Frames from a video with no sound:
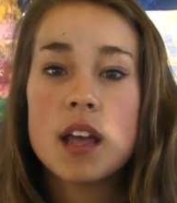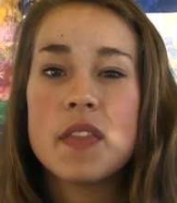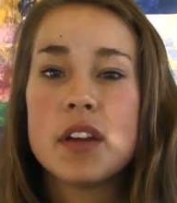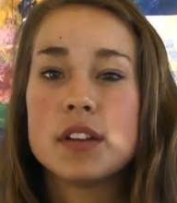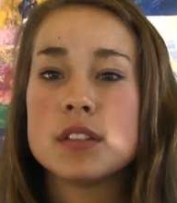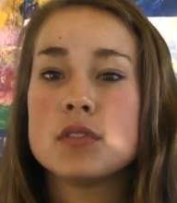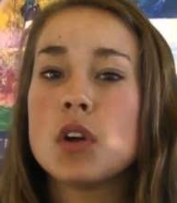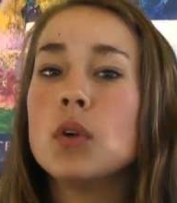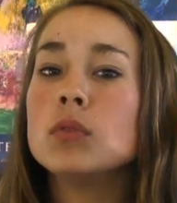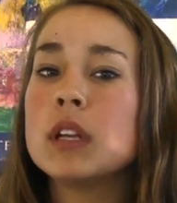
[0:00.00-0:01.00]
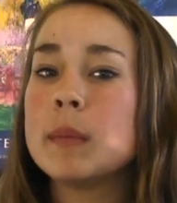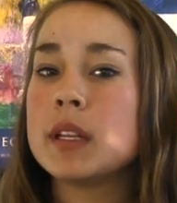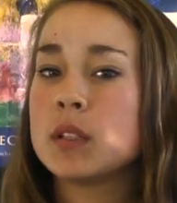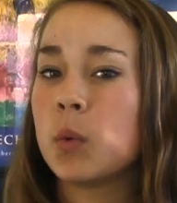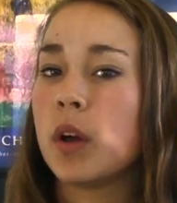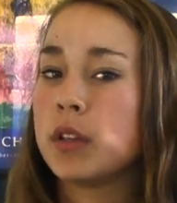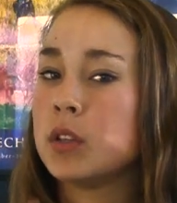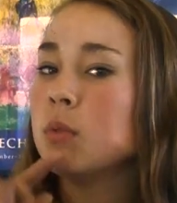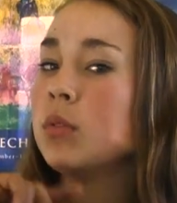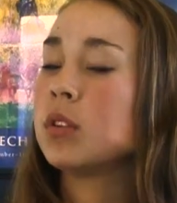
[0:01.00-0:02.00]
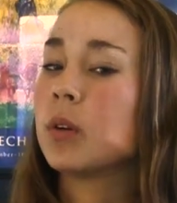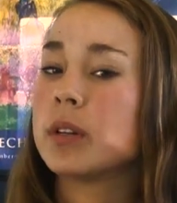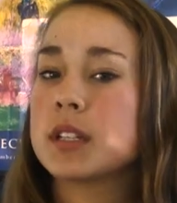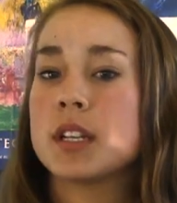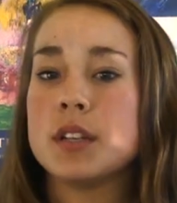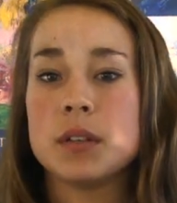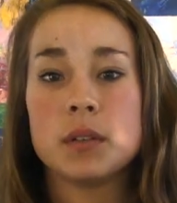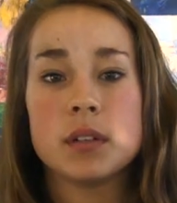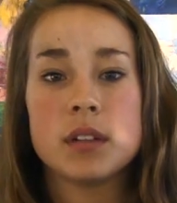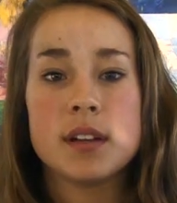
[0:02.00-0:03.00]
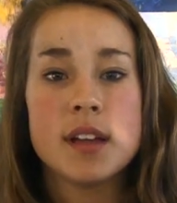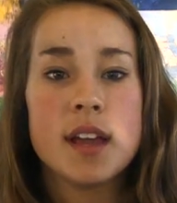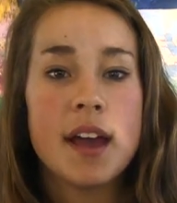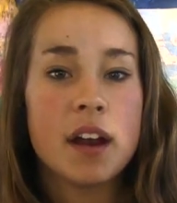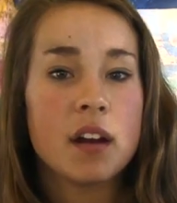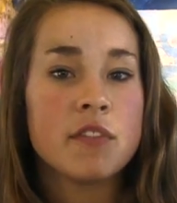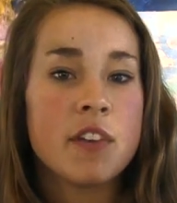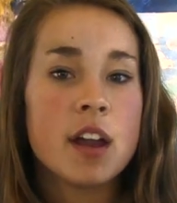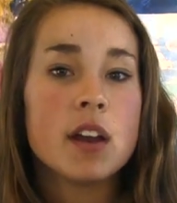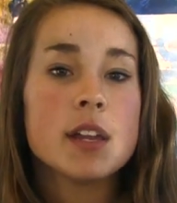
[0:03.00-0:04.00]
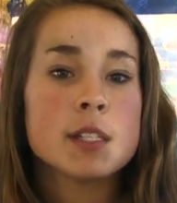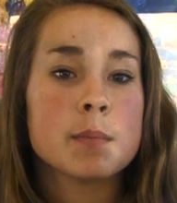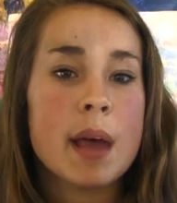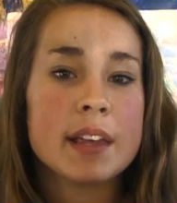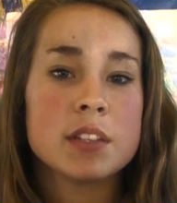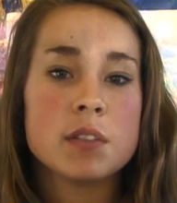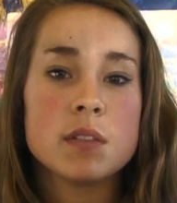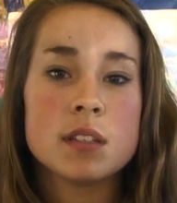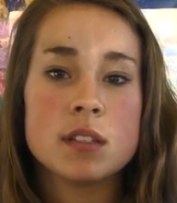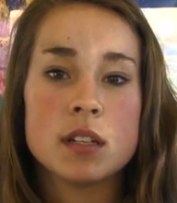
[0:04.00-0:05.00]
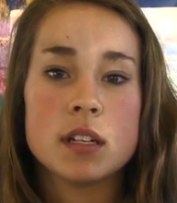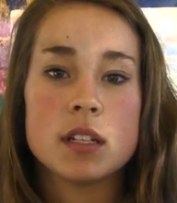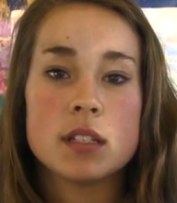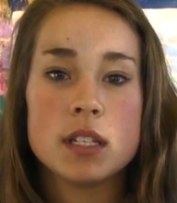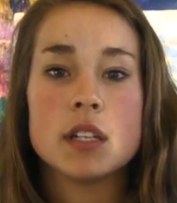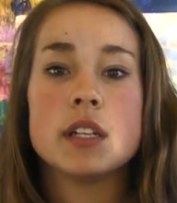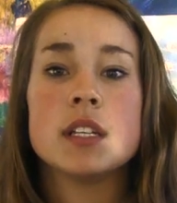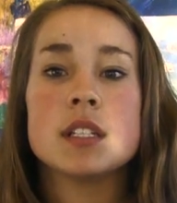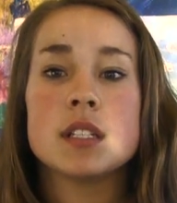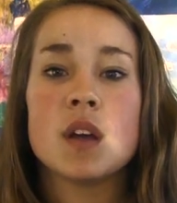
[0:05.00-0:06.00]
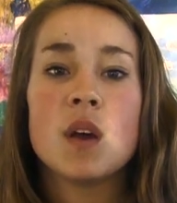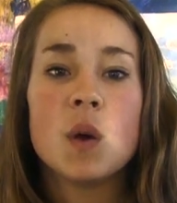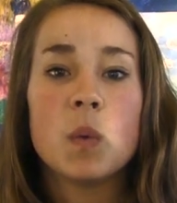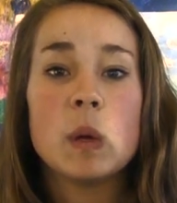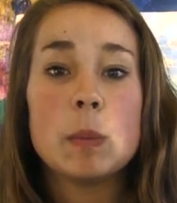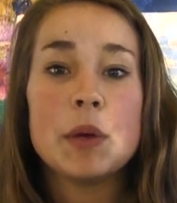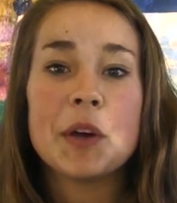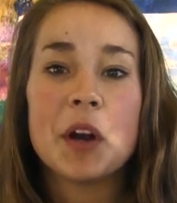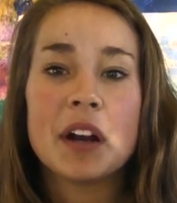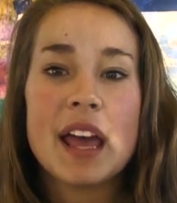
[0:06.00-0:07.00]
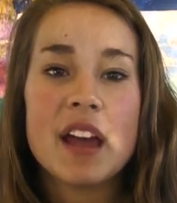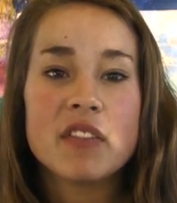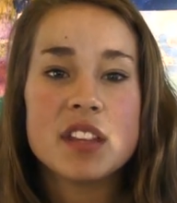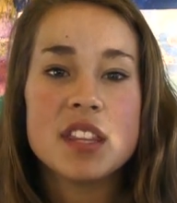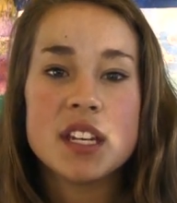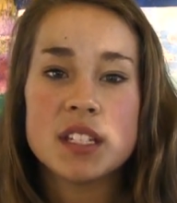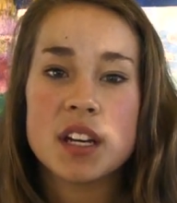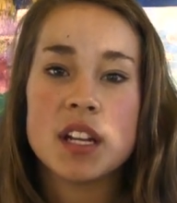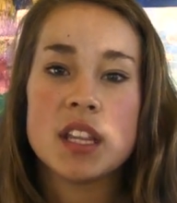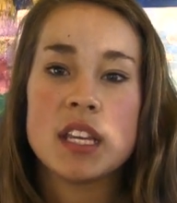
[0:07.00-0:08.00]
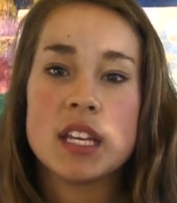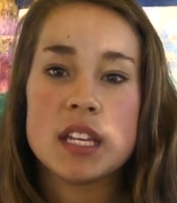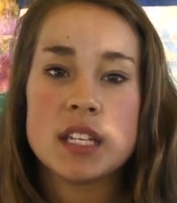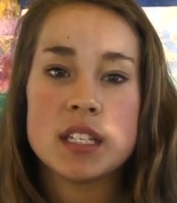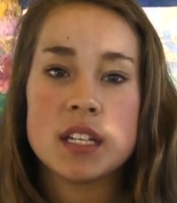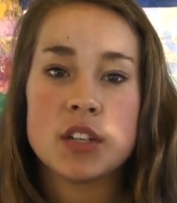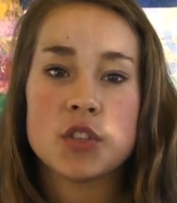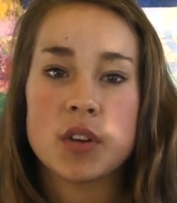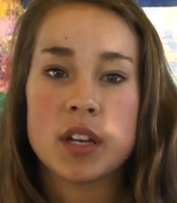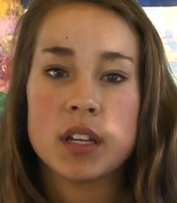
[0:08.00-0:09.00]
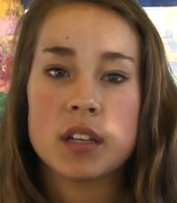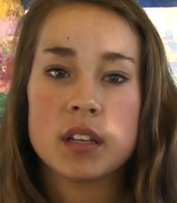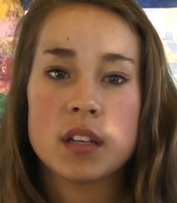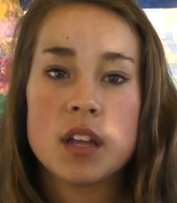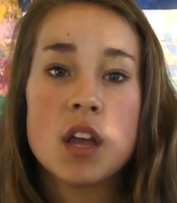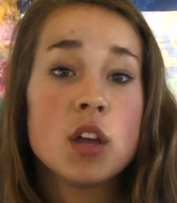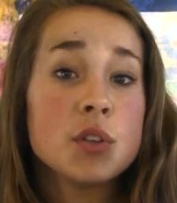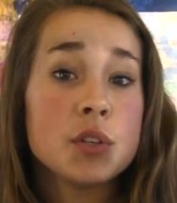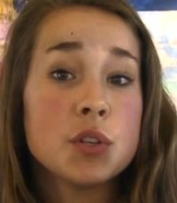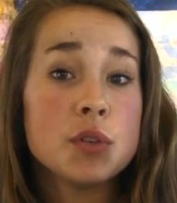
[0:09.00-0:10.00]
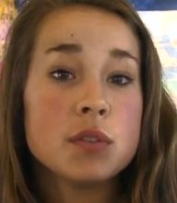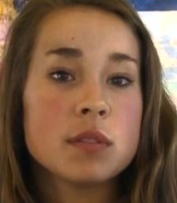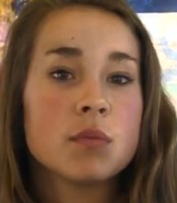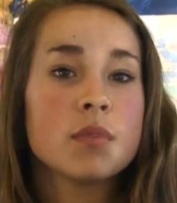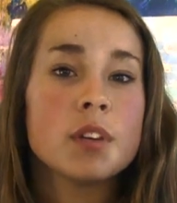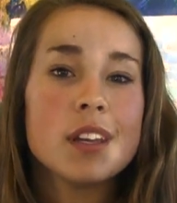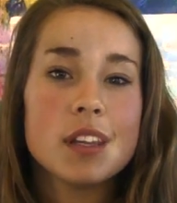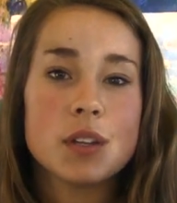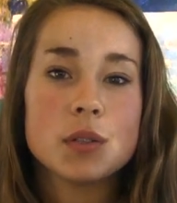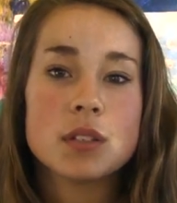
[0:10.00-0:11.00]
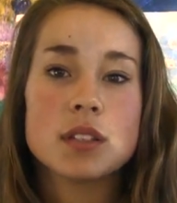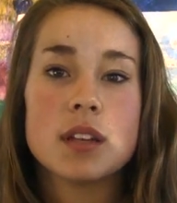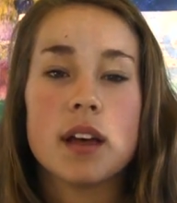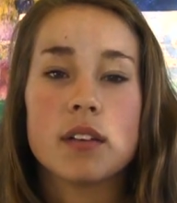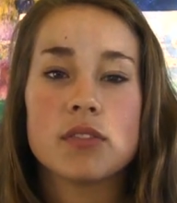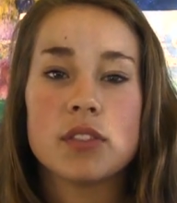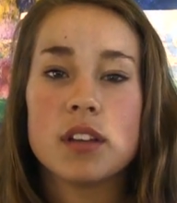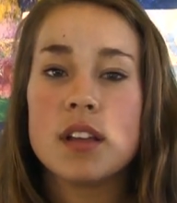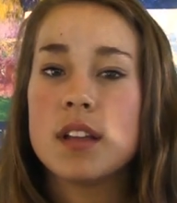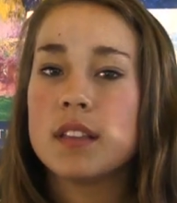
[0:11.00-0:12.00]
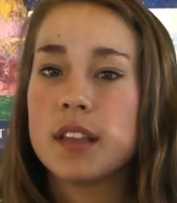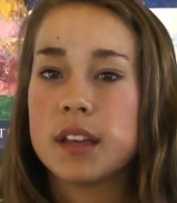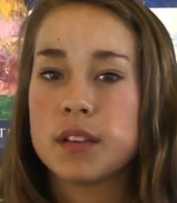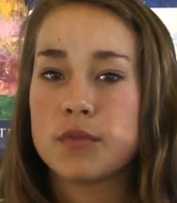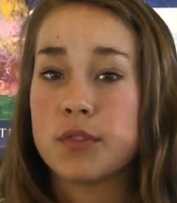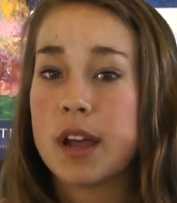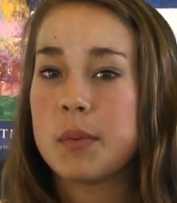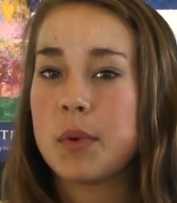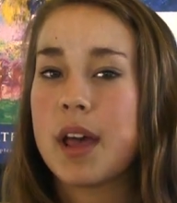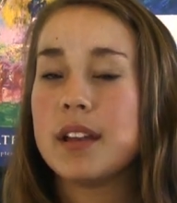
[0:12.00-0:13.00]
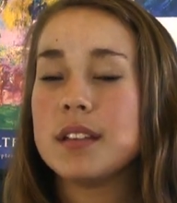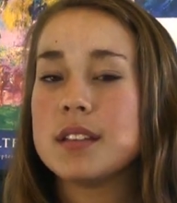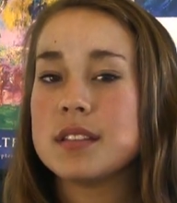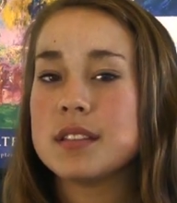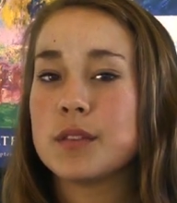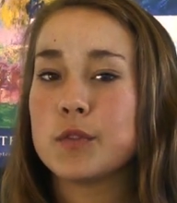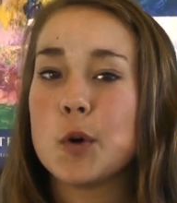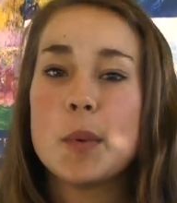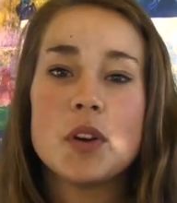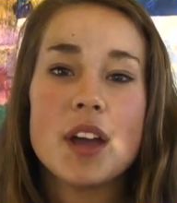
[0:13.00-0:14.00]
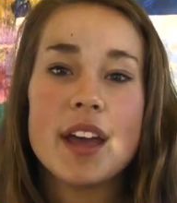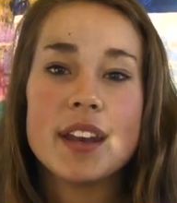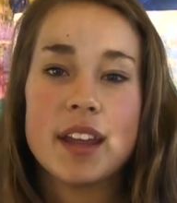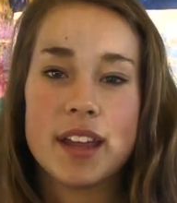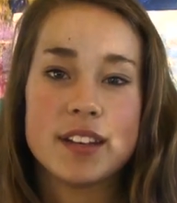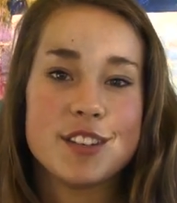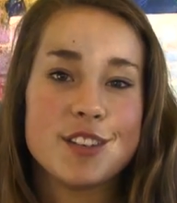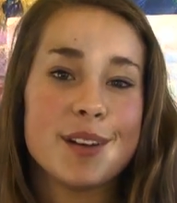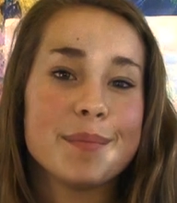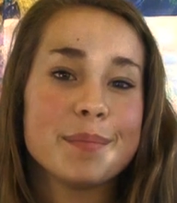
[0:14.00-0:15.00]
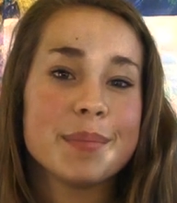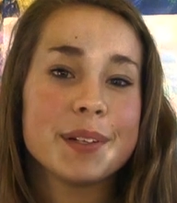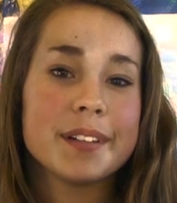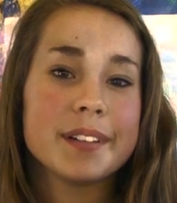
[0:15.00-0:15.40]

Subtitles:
there is no limit to what you and your horse can do. In our various mastery series, we build on everything done in the In Sync training to do some really cool stuff, like ride bridleless, Roman ride, and jump.